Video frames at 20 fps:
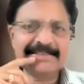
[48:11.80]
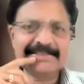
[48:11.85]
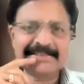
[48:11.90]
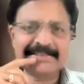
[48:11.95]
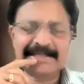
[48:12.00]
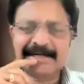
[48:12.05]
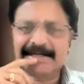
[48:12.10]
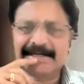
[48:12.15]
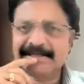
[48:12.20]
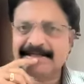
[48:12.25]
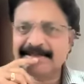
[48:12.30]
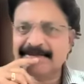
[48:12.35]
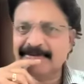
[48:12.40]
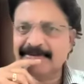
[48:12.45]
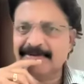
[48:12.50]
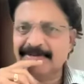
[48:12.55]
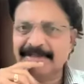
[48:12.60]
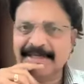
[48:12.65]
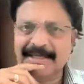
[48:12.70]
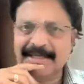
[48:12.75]
is that
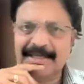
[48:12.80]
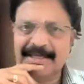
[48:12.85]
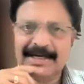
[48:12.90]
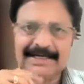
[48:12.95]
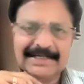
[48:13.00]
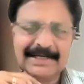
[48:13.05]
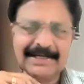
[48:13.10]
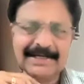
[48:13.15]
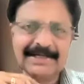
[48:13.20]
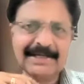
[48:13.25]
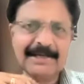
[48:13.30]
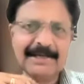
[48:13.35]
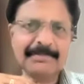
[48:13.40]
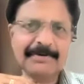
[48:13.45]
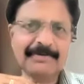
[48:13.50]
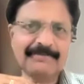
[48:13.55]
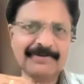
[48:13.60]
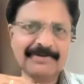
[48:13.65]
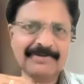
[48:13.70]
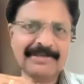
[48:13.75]
the adult
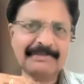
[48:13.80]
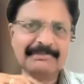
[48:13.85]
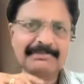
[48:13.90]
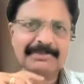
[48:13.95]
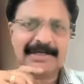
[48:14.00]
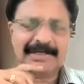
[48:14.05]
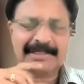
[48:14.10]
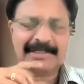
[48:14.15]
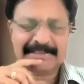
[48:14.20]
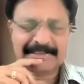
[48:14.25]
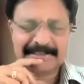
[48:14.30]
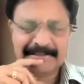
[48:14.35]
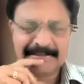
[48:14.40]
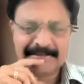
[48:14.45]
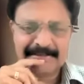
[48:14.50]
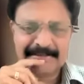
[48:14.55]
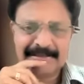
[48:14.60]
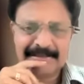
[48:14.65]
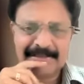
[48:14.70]
type of receptors,